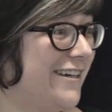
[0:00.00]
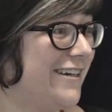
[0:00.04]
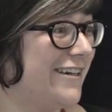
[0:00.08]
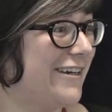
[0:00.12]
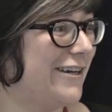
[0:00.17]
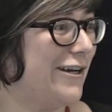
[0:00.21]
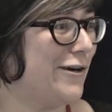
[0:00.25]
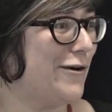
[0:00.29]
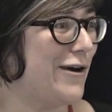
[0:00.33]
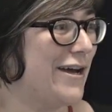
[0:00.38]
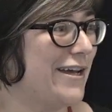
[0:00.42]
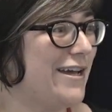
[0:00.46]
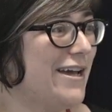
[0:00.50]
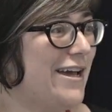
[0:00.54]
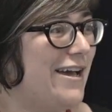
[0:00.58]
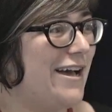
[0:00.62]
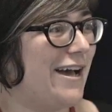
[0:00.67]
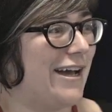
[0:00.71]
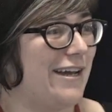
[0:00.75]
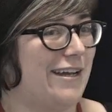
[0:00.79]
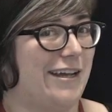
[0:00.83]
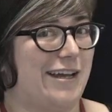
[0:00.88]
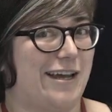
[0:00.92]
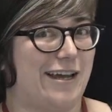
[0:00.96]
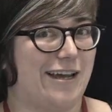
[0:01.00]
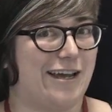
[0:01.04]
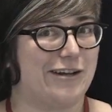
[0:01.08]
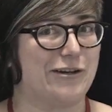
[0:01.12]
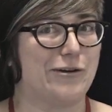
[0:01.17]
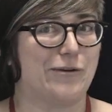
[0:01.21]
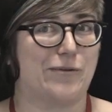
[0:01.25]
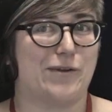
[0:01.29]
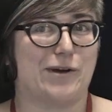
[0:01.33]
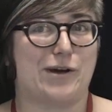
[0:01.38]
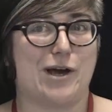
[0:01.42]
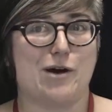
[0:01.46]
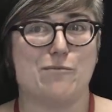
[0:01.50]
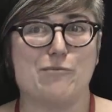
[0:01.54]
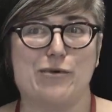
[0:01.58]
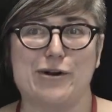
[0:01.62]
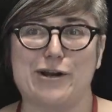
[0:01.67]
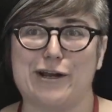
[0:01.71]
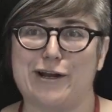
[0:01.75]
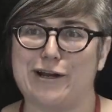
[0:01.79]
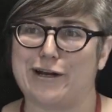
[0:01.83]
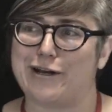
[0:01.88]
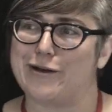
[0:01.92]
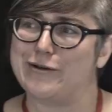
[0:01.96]
you know, I, I entered the
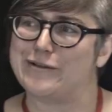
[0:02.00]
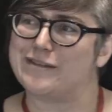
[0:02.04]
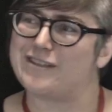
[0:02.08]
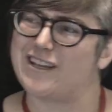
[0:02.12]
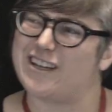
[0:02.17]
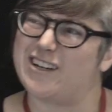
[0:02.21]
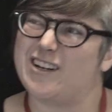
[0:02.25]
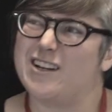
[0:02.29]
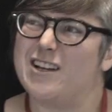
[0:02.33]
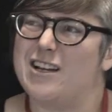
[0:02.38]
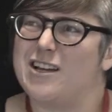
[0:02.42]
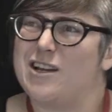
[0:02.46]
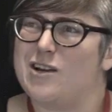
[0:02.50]
company and I said,